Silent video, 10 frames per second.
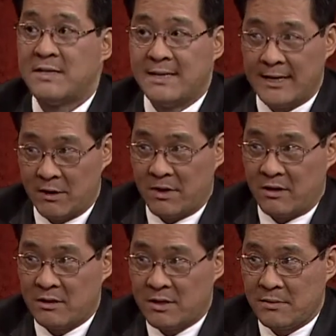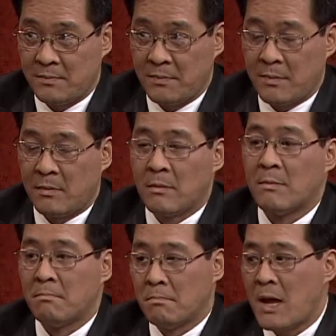telomeres. Telomeres.
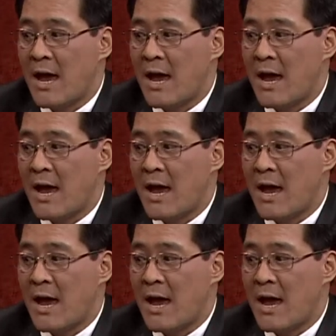Mm -hmm.